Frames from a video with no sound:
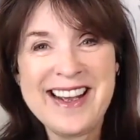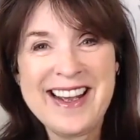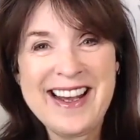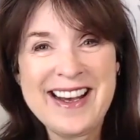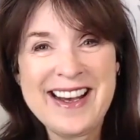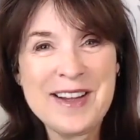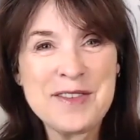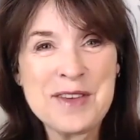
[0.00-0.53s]

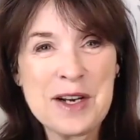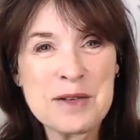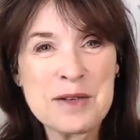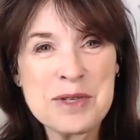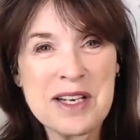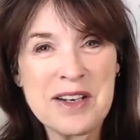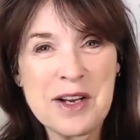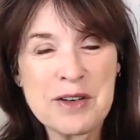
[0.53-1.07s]
And that'll
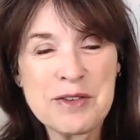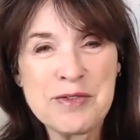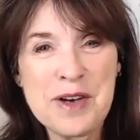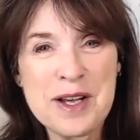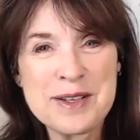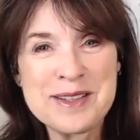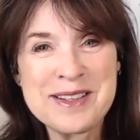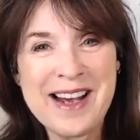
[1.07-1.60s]
be a lot of
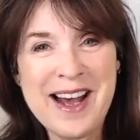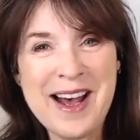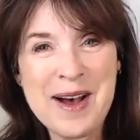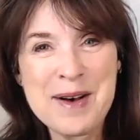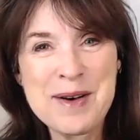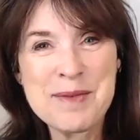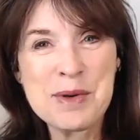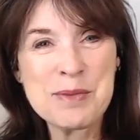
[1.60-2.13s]
fun.
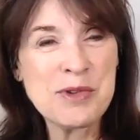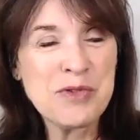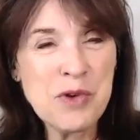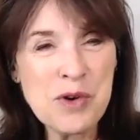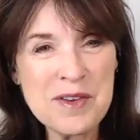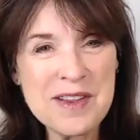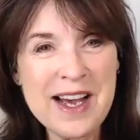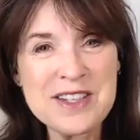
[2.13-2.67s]
But
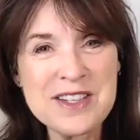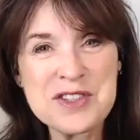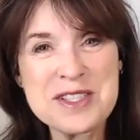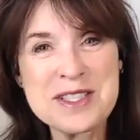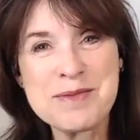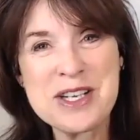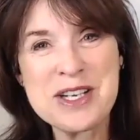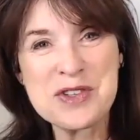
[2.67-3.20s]
before that, just
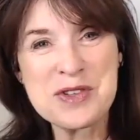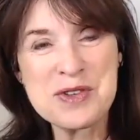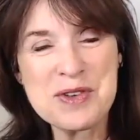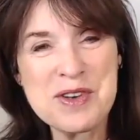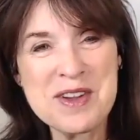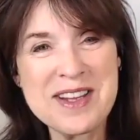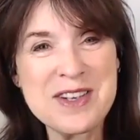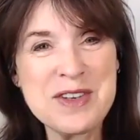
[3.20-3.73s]
to make
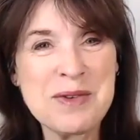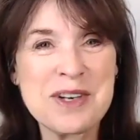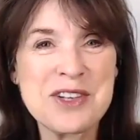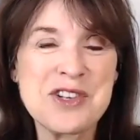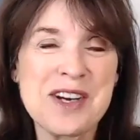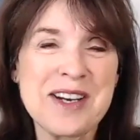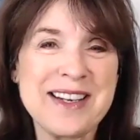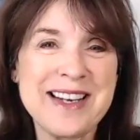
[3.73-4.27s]
sure that you are
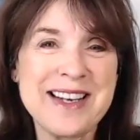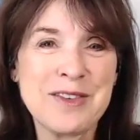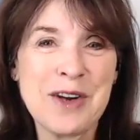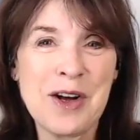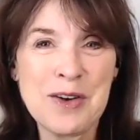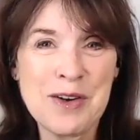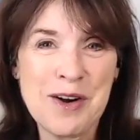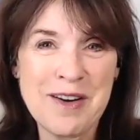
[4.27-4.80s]
checking out
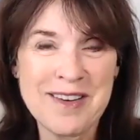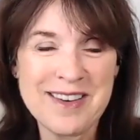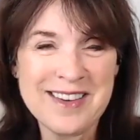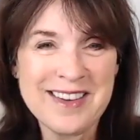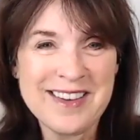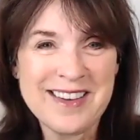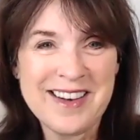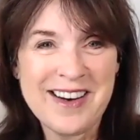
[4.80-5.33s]
all
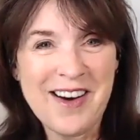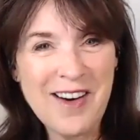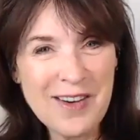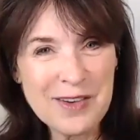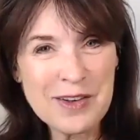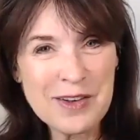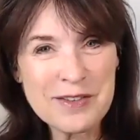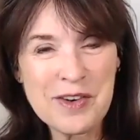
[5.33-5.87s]

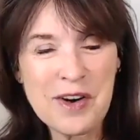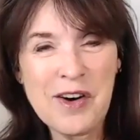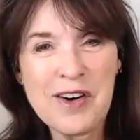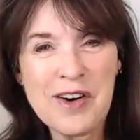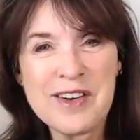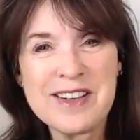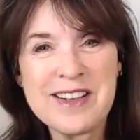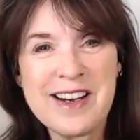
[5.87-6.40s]
of
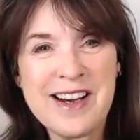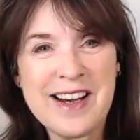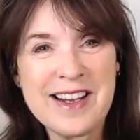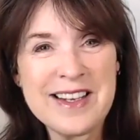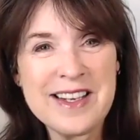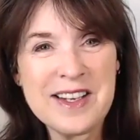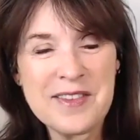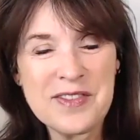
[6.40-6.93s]

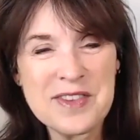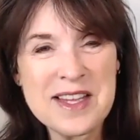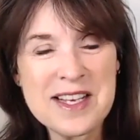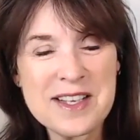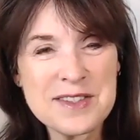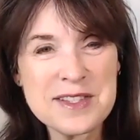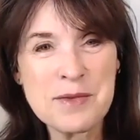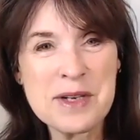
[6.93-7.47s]
our
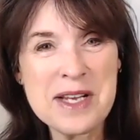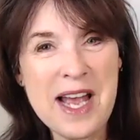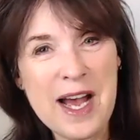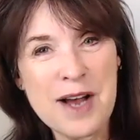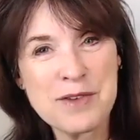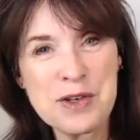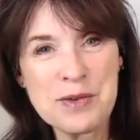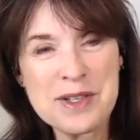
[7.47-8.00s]
things that we
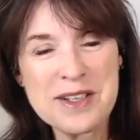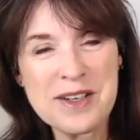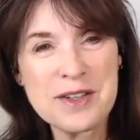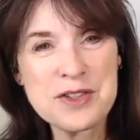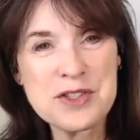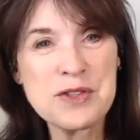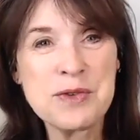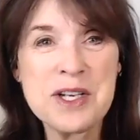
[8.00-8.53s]
have going
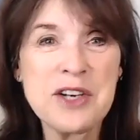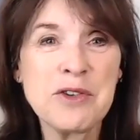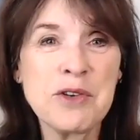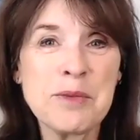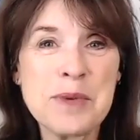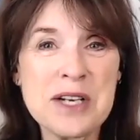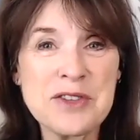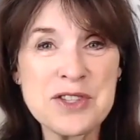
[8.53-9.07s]
on to
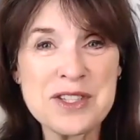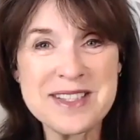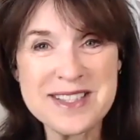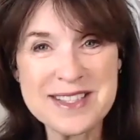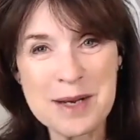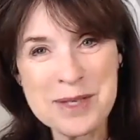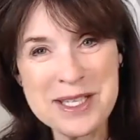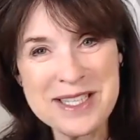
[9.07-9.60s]
Hero Mountain
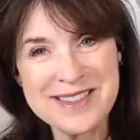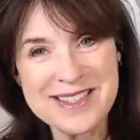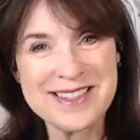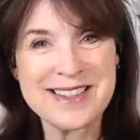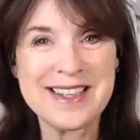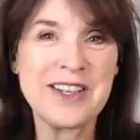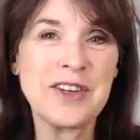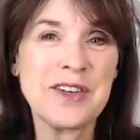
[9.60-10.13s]
Summit.
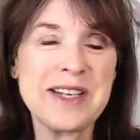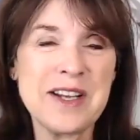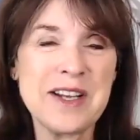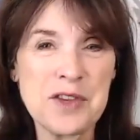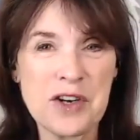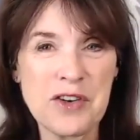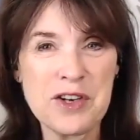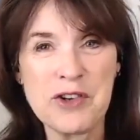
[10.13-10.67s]
You can
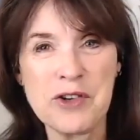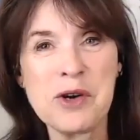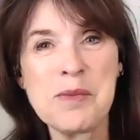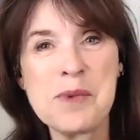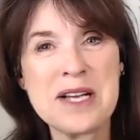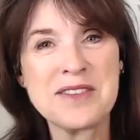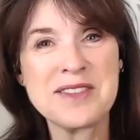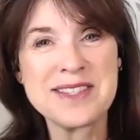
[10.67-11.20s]
get there,
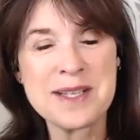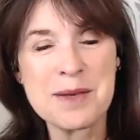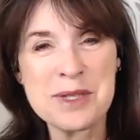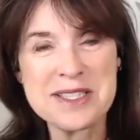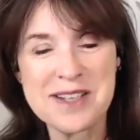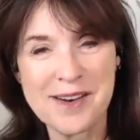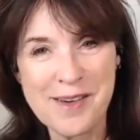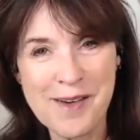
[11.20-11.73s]

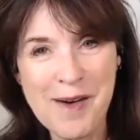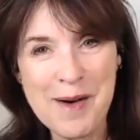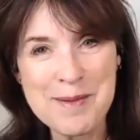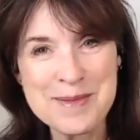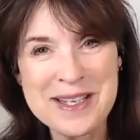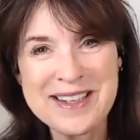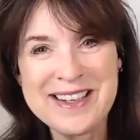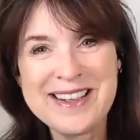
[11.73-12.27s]

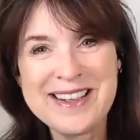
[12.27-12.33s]
heromountainsummit.com.